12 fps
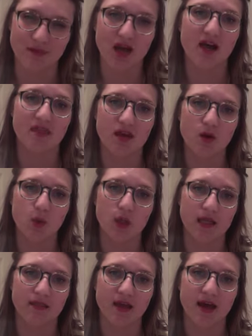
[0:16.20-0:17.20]
I think we'll
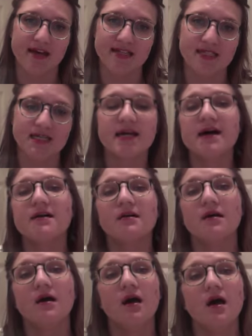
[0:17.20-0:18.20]
get the idea.
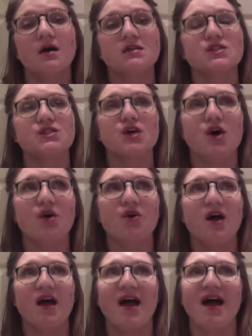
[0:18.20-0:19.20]

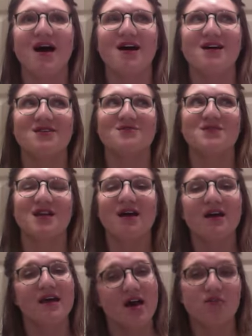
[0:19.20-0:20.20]
So
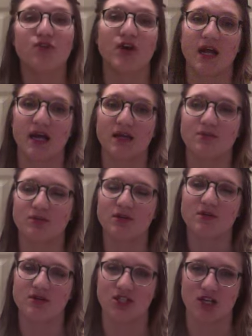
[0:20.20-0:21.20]
not every night, but
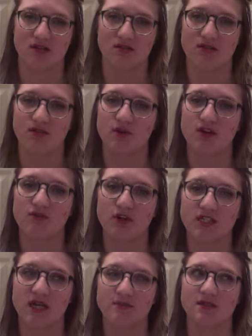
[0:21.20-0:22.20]
pretty much 3 to 4
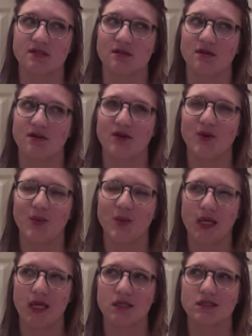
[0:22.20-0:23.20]
times a
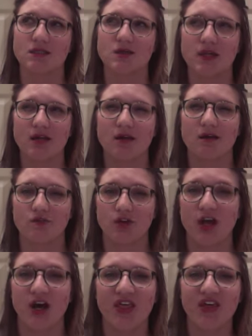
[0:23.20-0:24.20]
week, so like
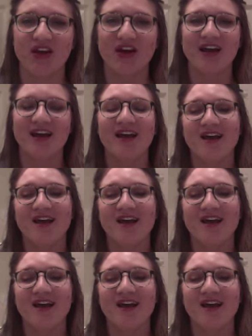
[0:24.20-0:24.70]
every other,